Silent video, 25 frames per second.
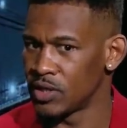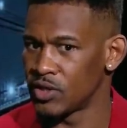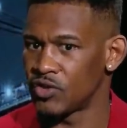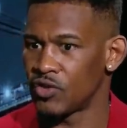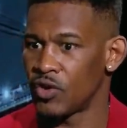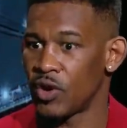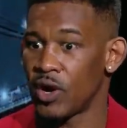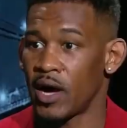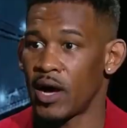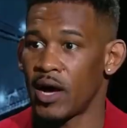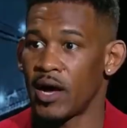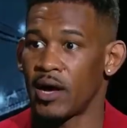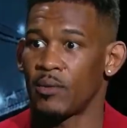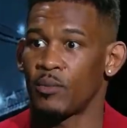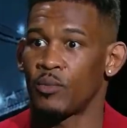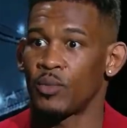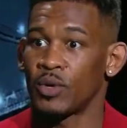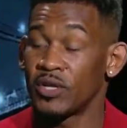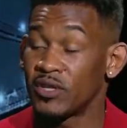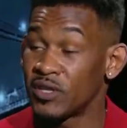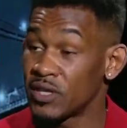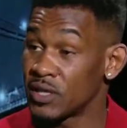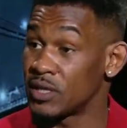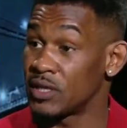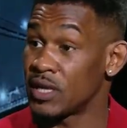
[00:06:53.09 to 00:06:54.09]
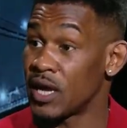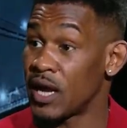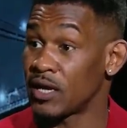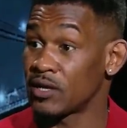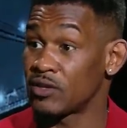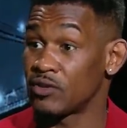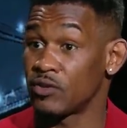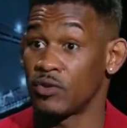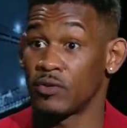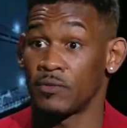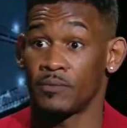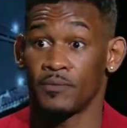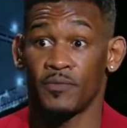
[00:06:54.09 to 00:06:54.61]
So I went to the
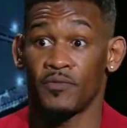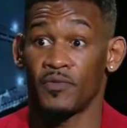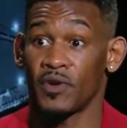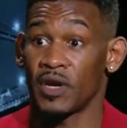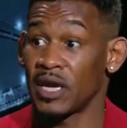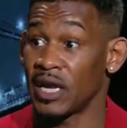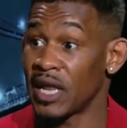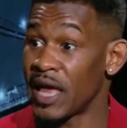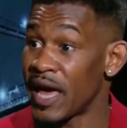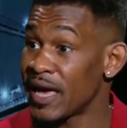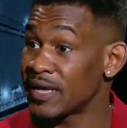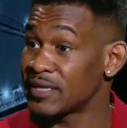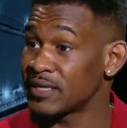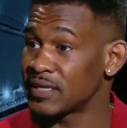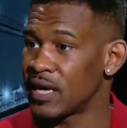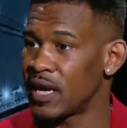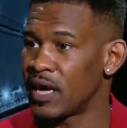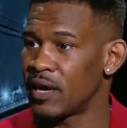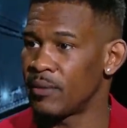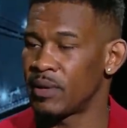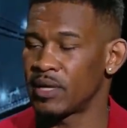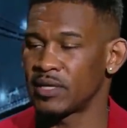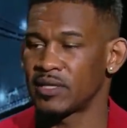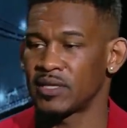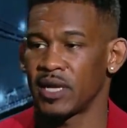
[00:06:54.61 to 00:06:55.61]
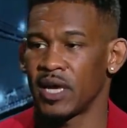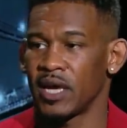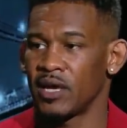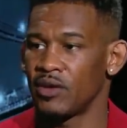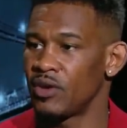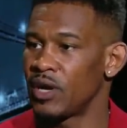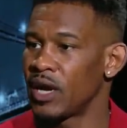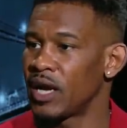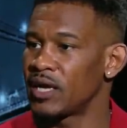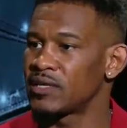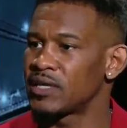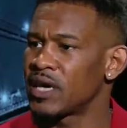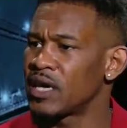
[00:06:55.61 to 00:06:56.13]
doctor for the last time and I said, hey, you
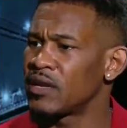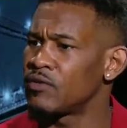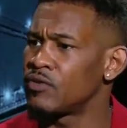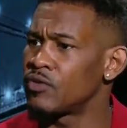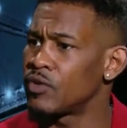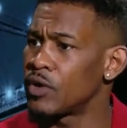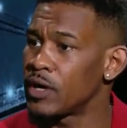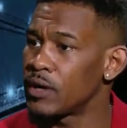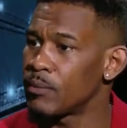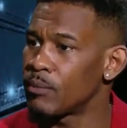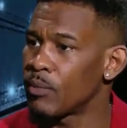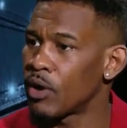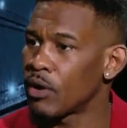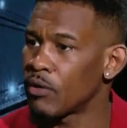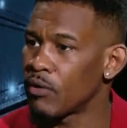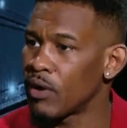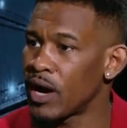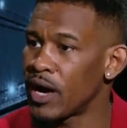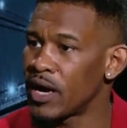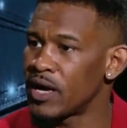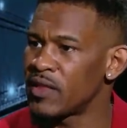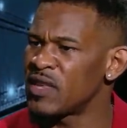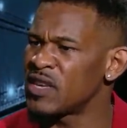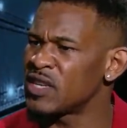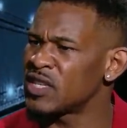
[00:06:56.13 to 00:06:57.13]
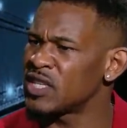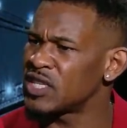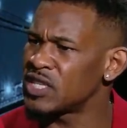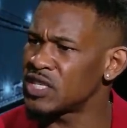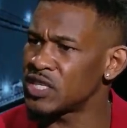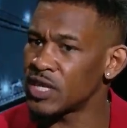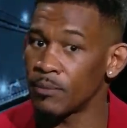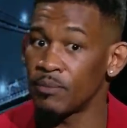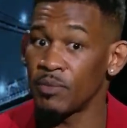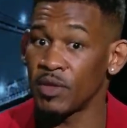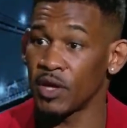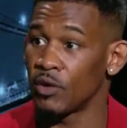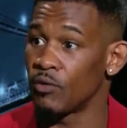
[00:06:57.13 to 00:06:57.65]
guys got to do an MRI. There's
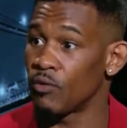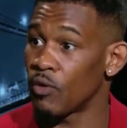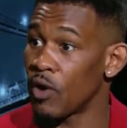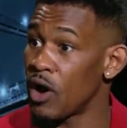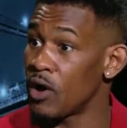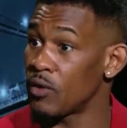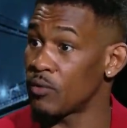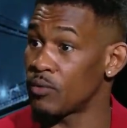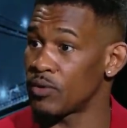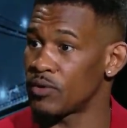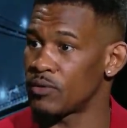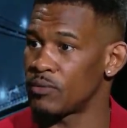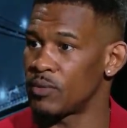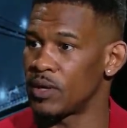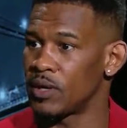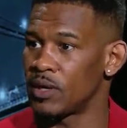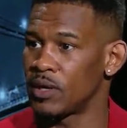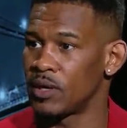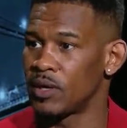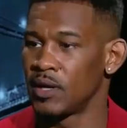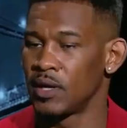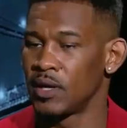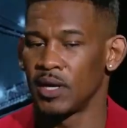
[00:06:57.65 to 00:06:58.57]
something wrong with me.